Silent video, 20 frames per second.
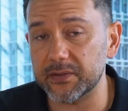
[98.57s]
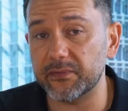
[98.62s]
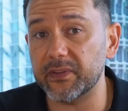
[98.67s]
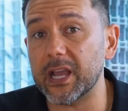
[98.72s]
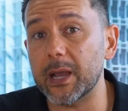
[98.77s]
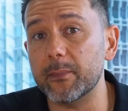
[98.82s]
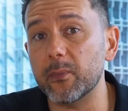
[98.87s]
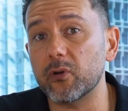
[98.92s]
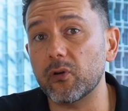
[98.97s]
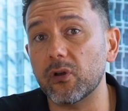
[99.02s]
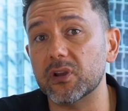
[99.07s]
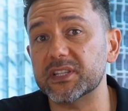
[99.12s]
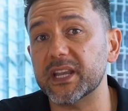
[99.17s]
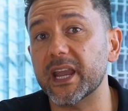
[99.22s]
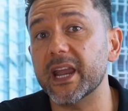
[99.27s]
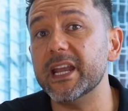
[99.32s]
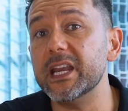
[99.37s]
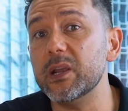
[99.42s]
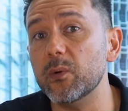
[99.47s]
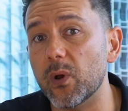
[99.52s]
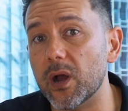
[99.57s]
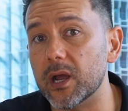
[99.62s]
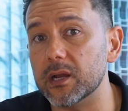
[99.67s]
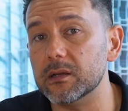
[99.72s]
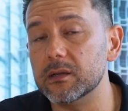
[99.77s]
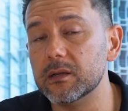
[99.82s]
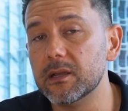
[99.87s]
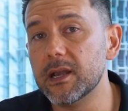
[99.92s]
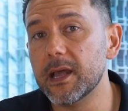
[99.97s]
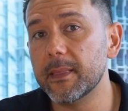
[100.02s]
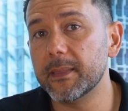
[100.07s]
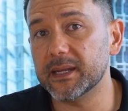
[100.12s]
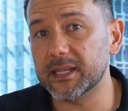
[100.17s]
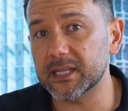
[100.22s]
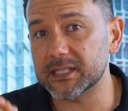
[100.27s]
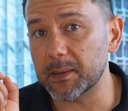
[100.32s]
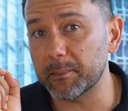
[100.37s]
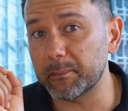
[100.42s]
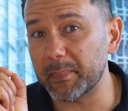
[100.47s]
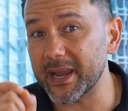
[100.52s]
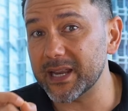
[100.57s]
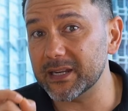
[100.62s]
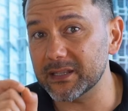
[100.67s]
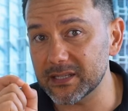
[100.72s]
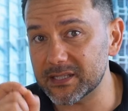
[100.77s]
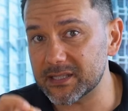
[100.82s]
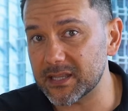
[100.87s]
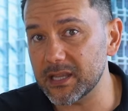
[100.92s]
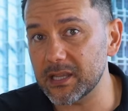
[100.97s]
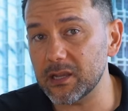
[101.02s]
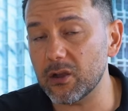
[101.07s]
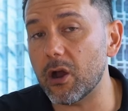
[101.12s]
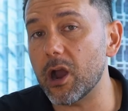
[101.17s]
If you come across anyone that does a bait listing,